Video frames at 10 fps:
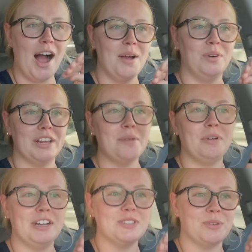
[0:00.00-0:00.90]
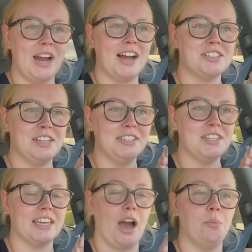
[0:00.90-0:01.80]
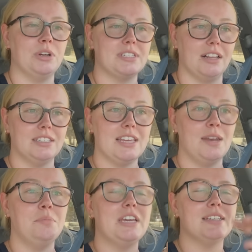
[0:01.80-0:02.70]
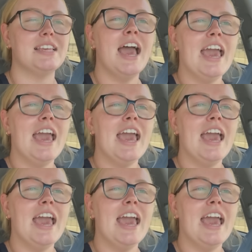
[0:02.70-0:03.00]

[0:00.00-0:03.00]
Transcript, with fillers: want to get Brandon's reaction to the cowboy skeleton because